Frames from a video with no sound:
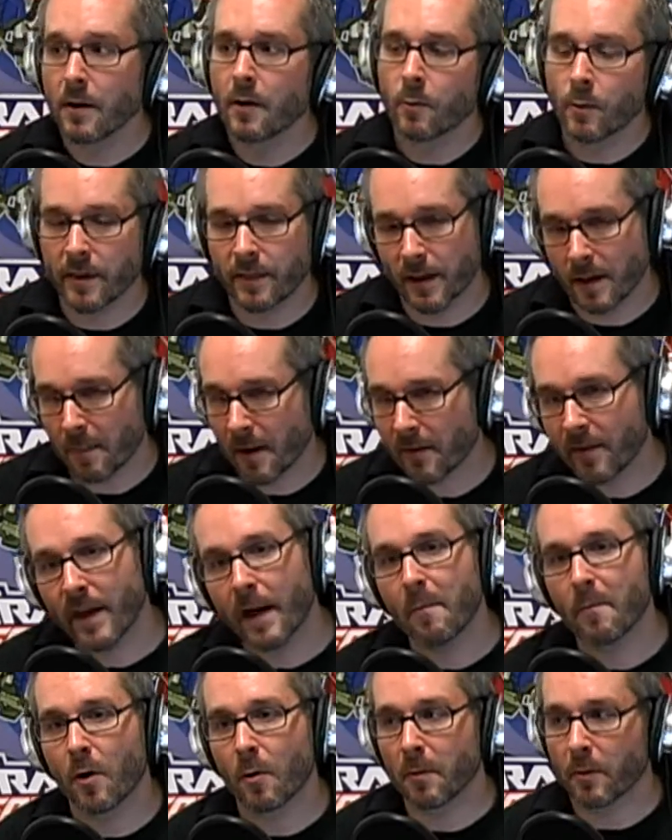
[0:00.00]
What do you think about
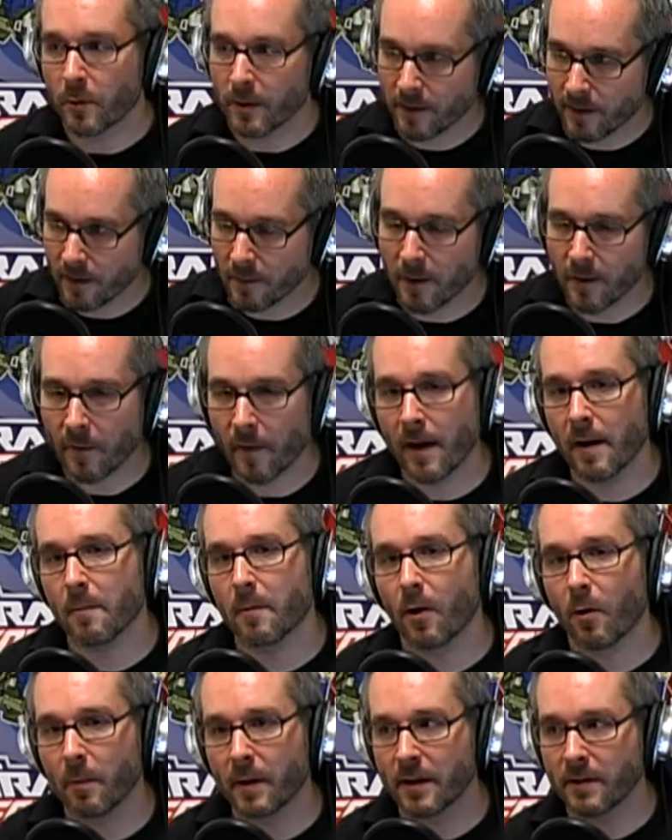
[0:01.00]
that moment? What do you think about that
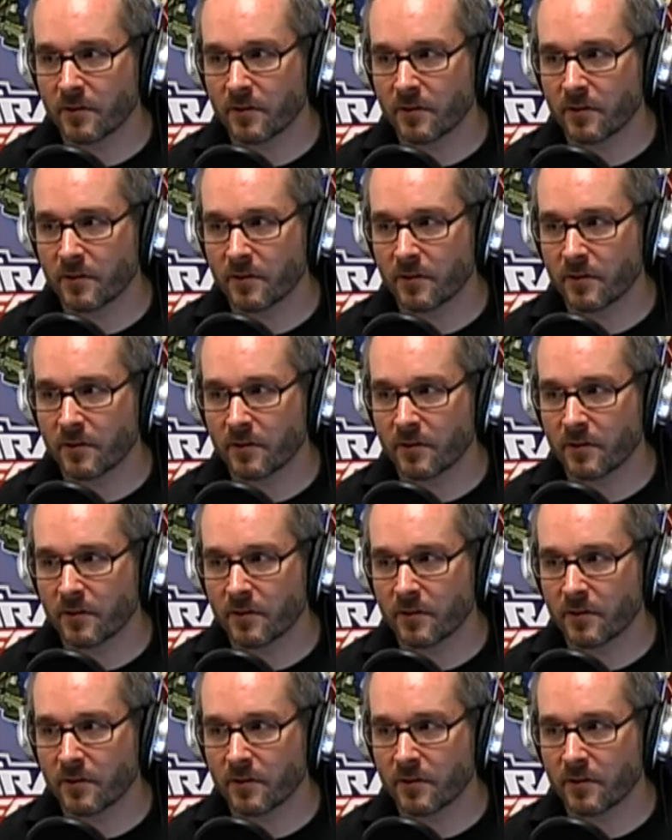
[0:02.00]
moment?